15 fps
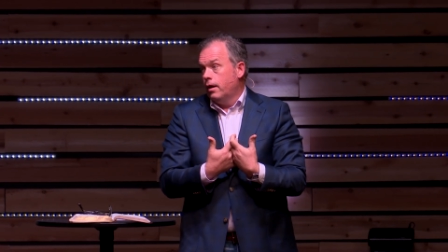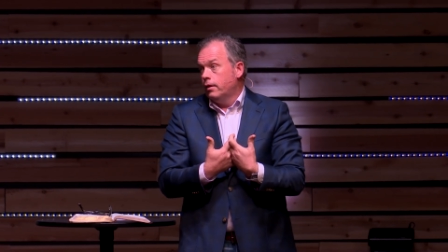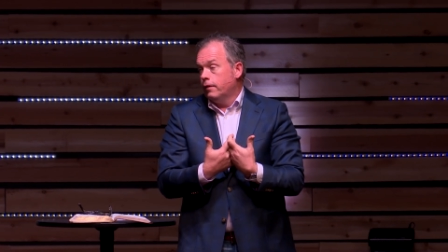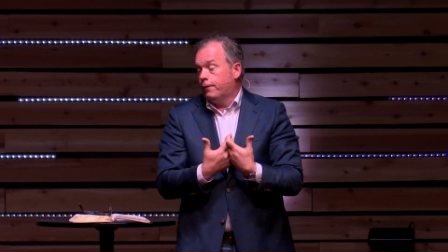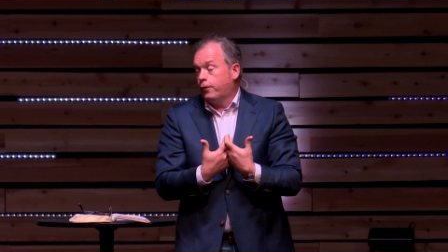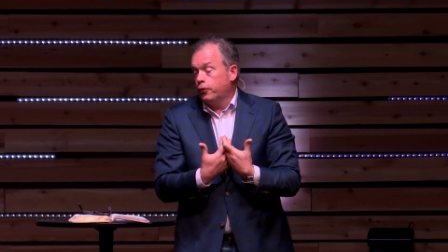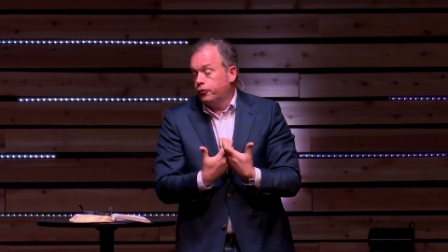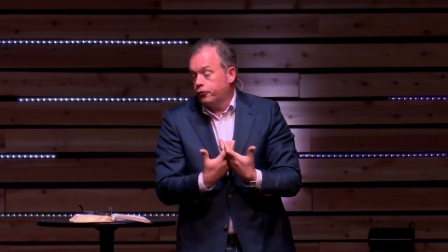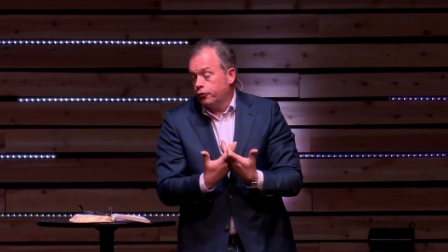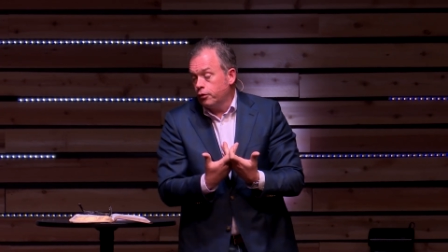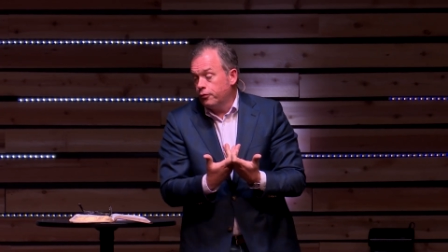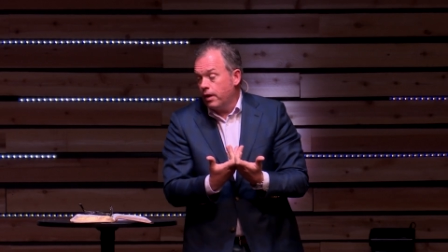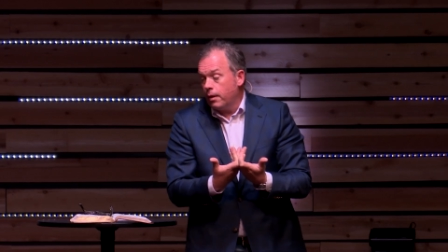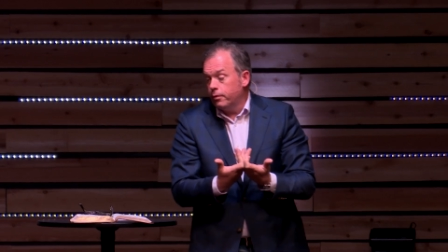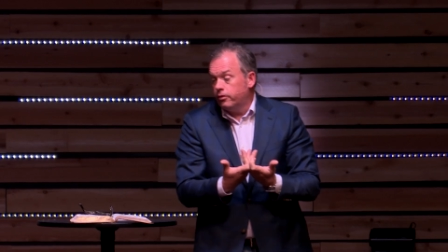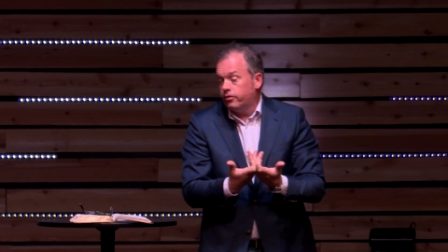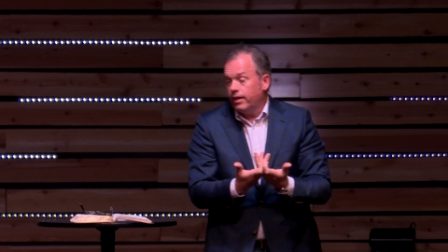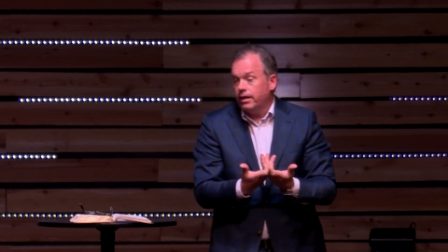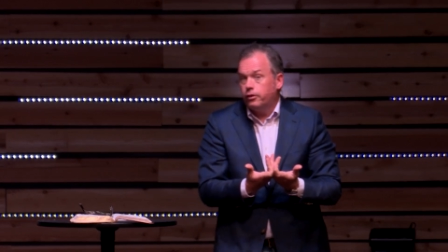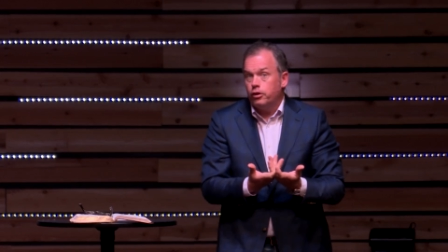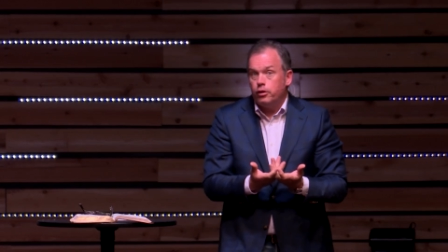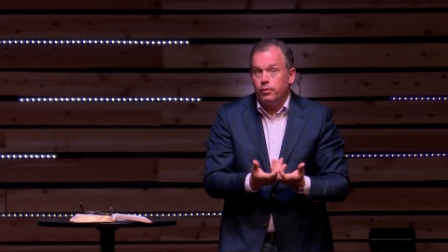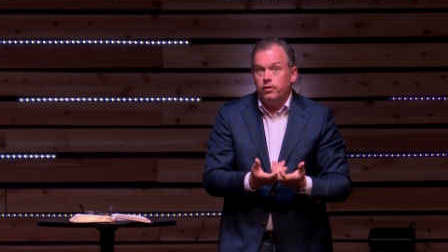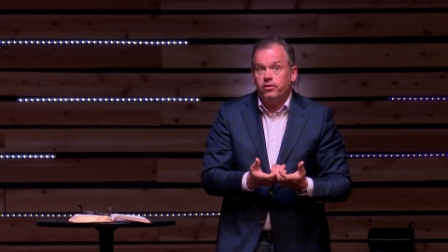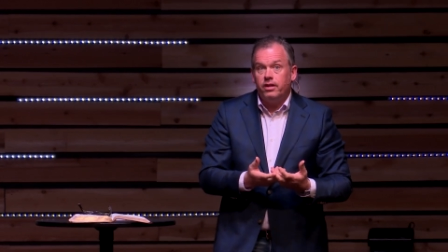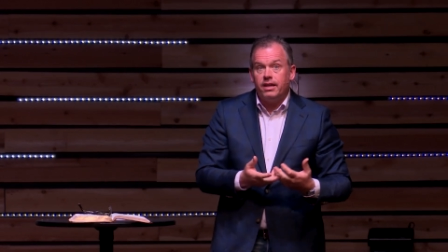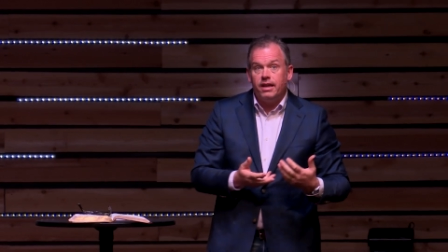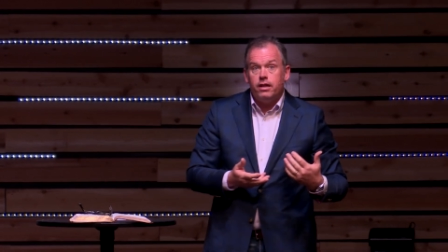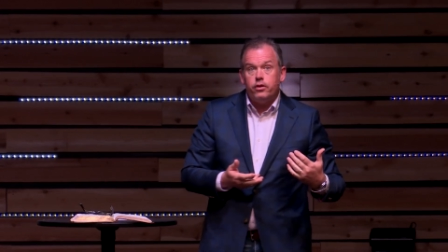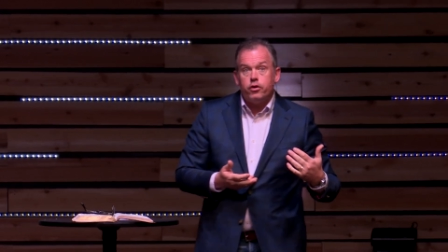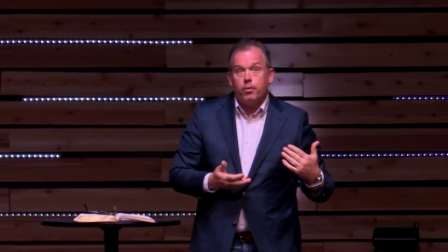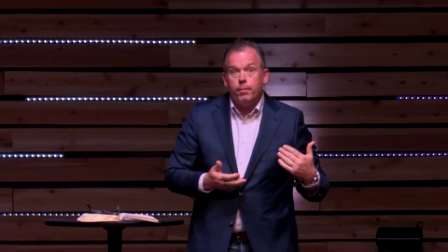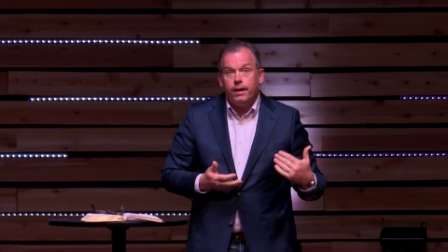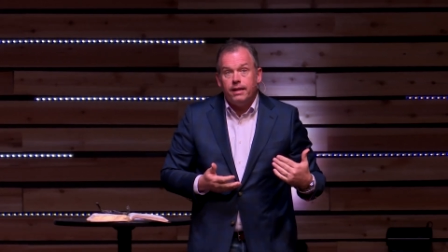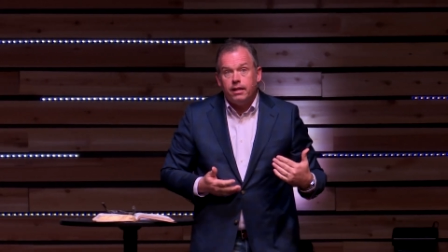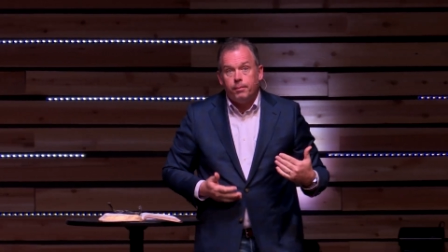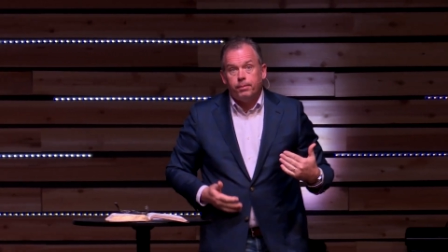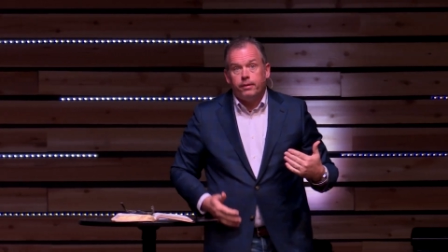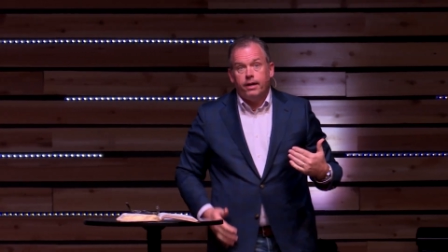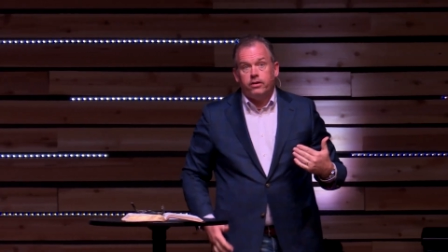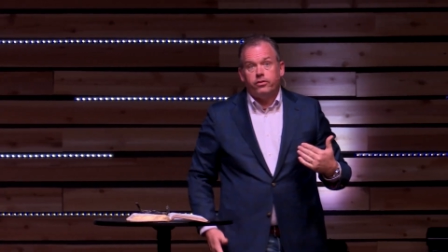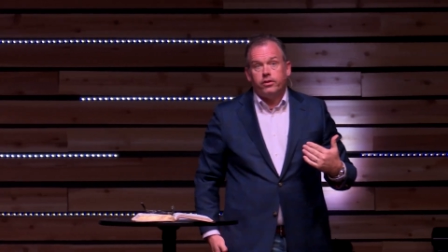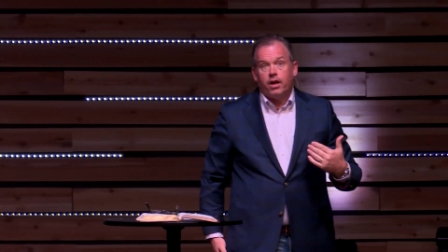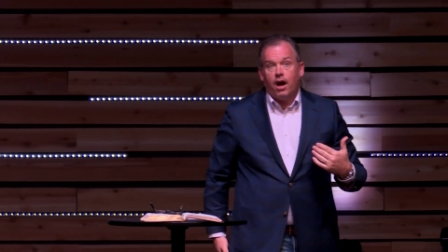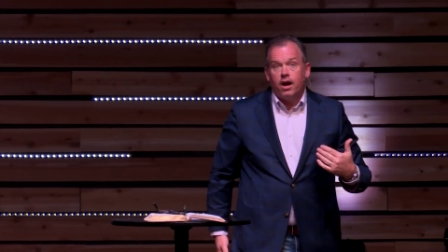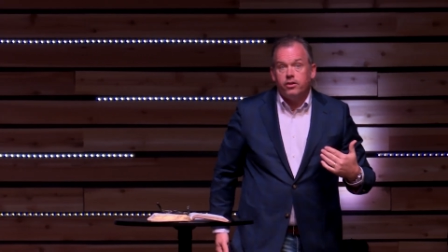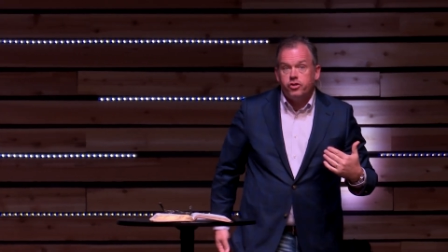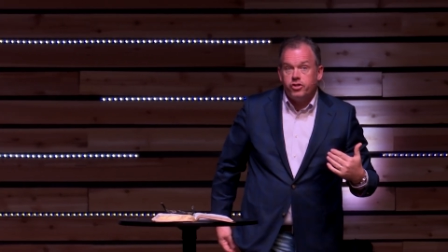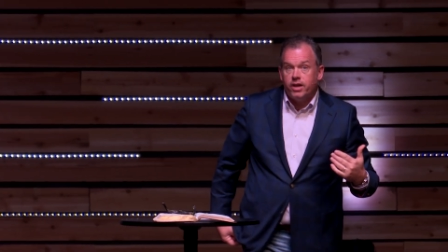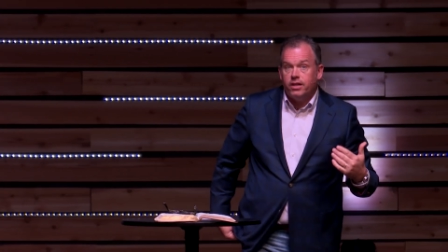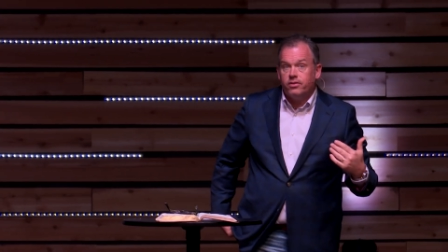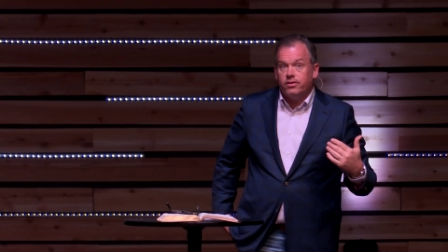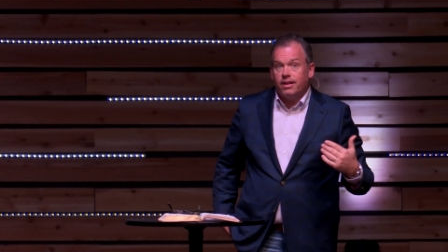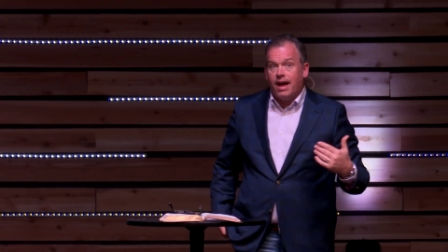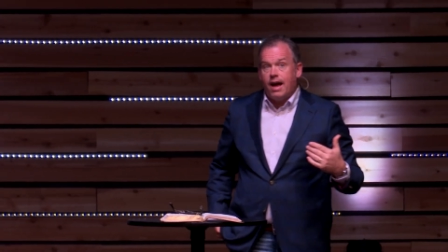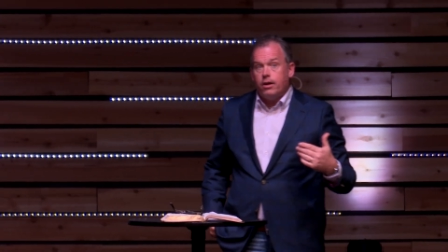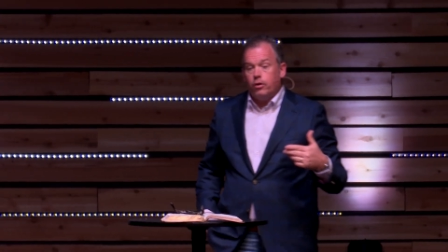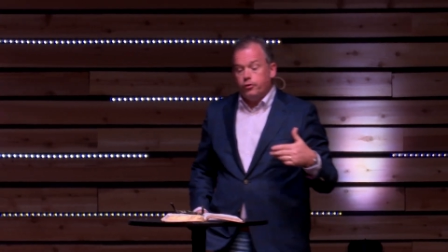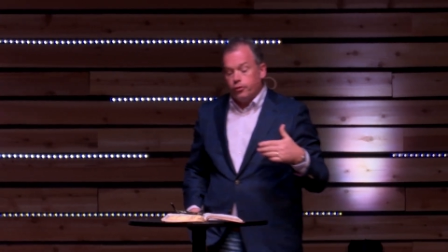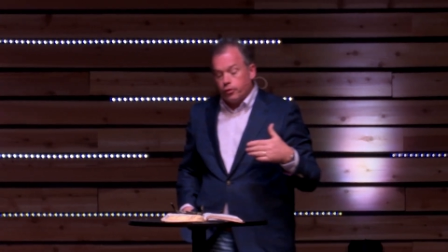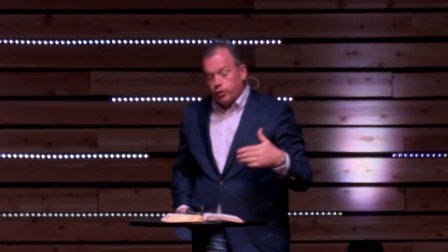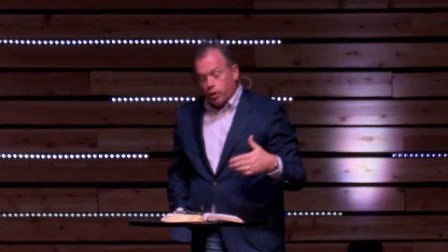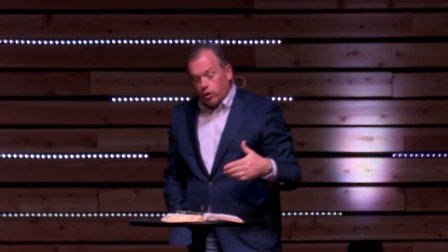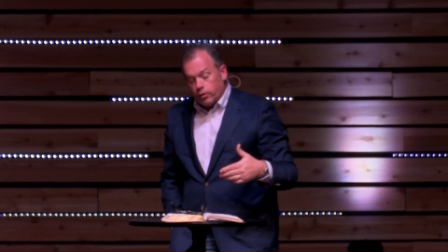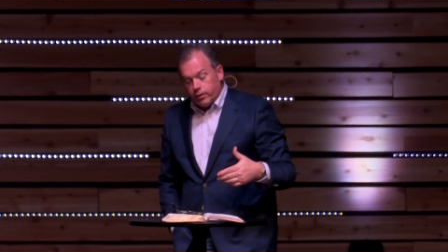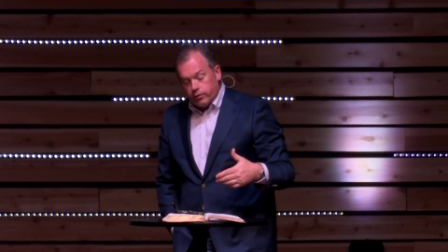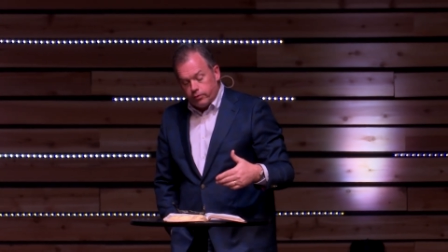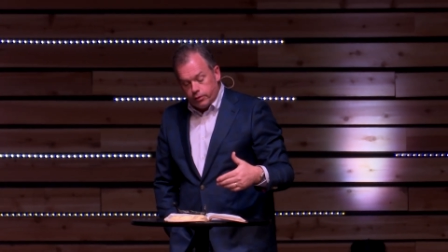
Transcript: The first truth I would say to you is that in your meeting place, God sheds light on your current